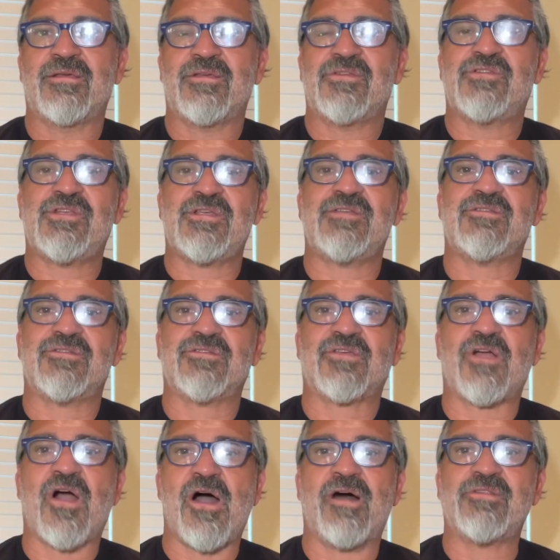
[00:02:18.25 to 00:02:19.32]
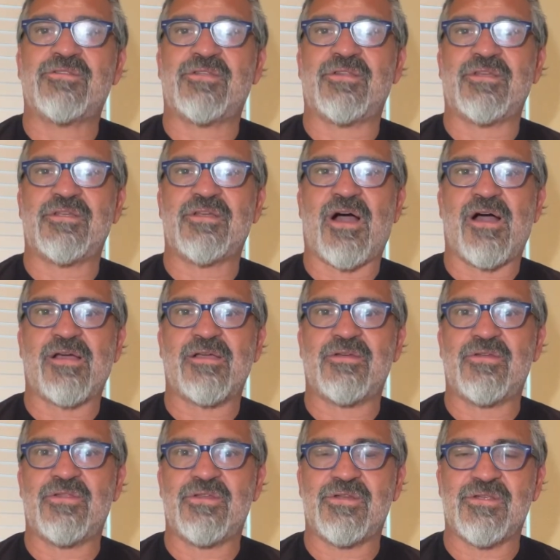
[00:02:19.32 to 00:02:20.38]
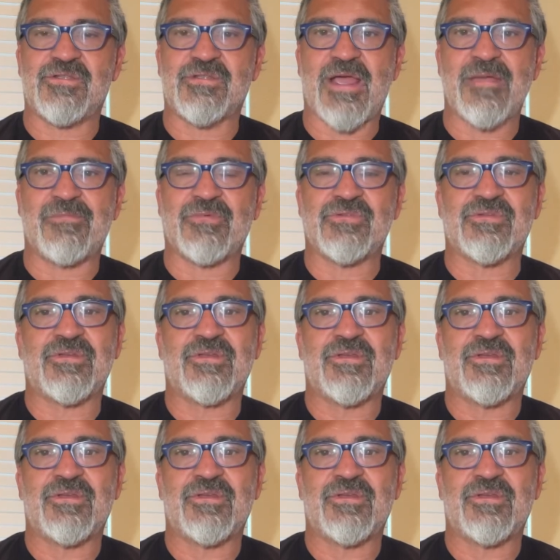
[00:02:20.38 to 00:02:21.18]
Jesus constantly talking to the disciples.